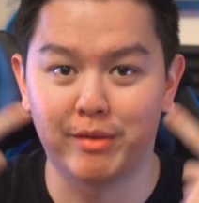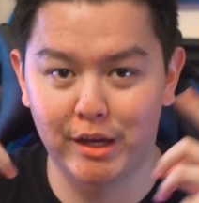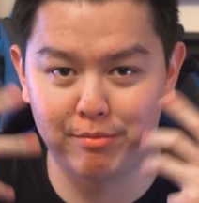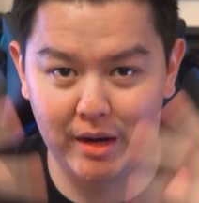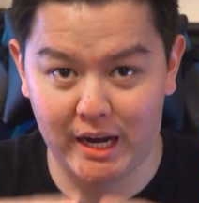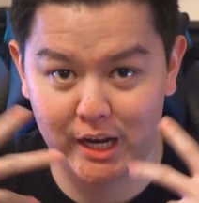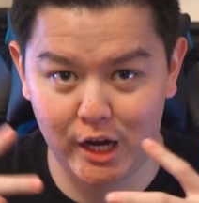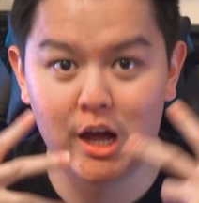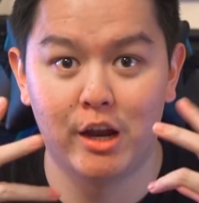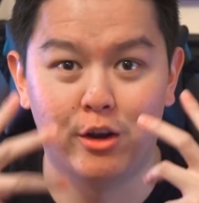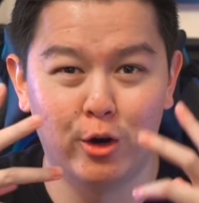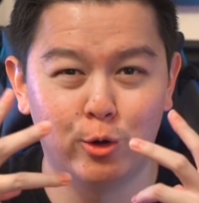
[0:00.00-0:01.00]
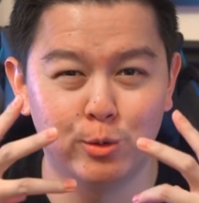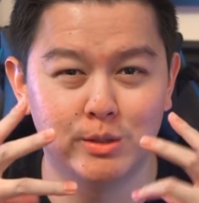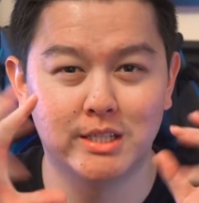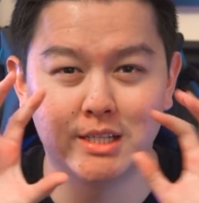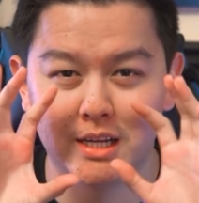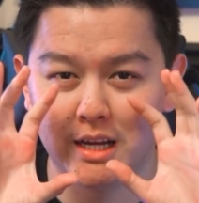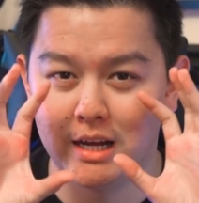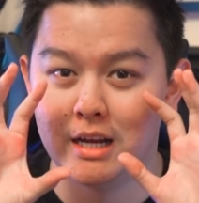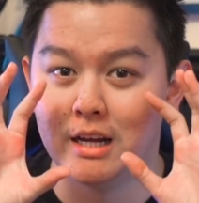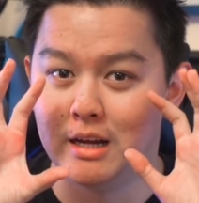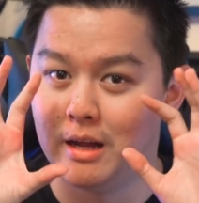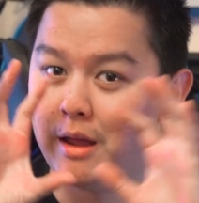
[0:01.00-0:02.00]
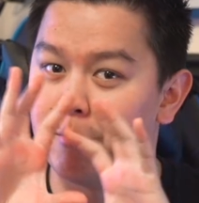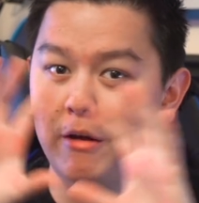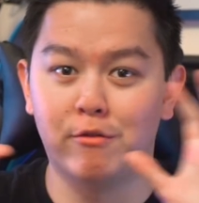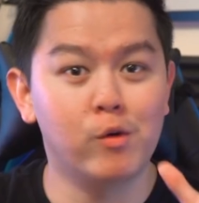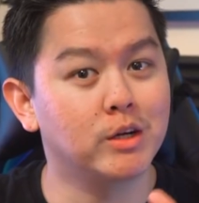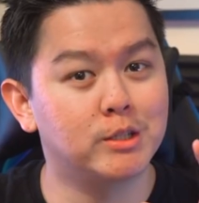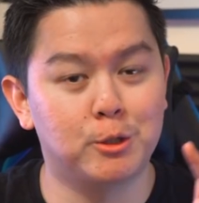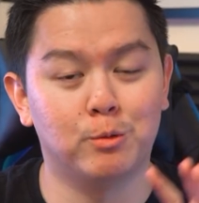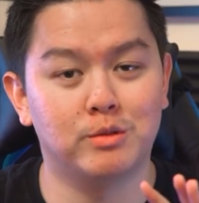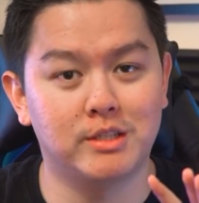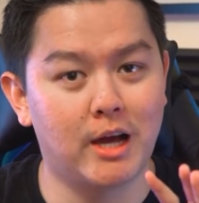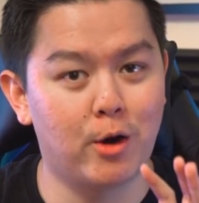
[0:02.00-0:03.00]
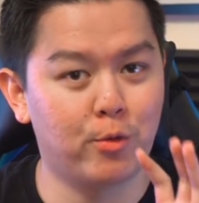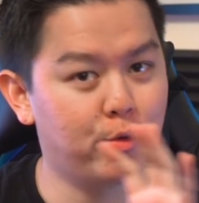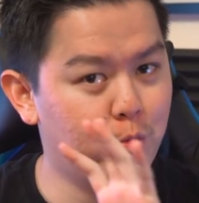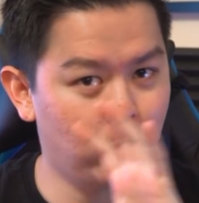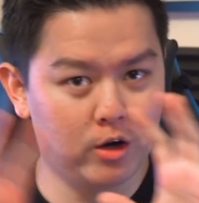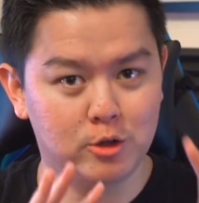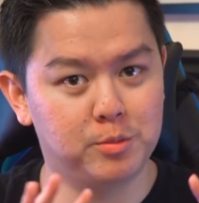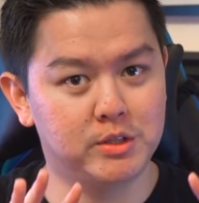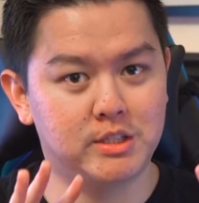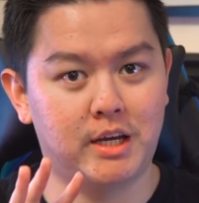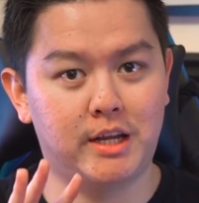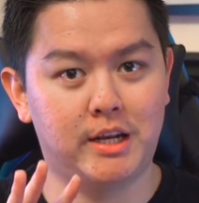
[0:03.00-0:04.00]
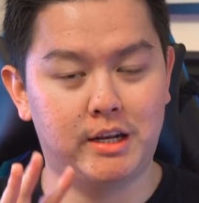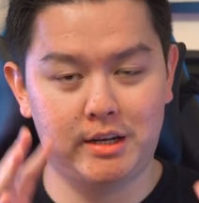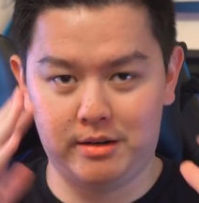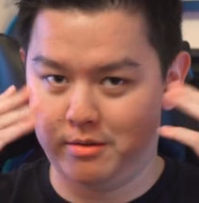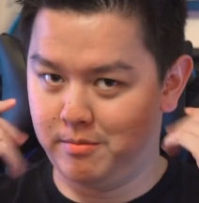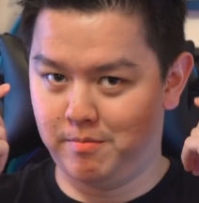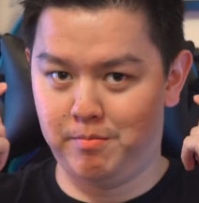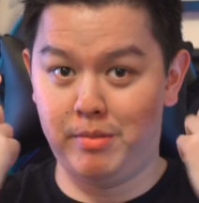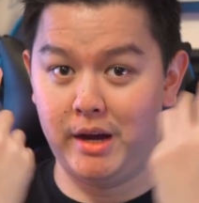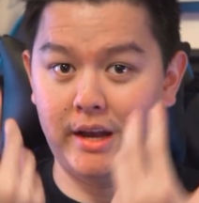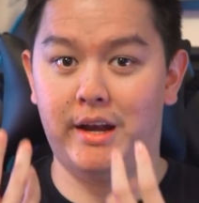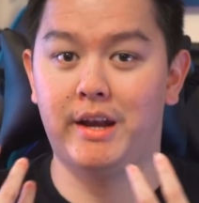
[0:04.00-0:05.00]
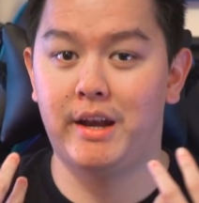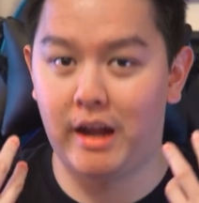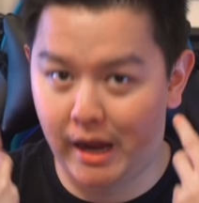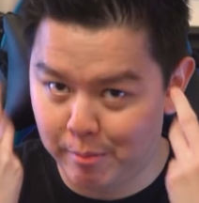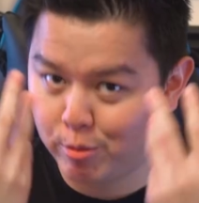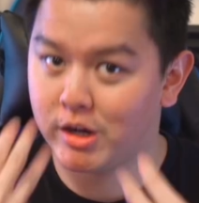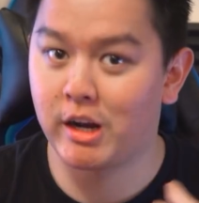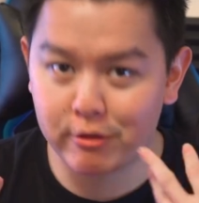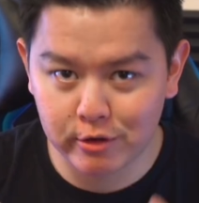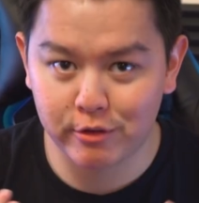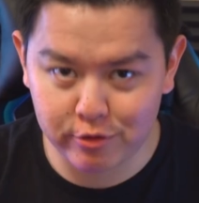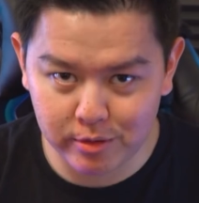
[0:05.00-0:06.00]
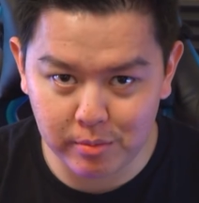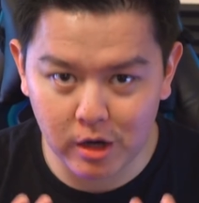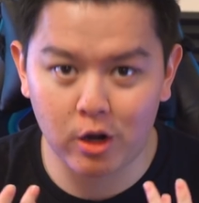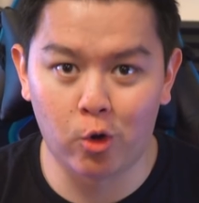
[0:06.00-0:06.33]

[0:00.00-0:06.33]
me if my nose and my voice don't sound 100%, but I'm recovering from a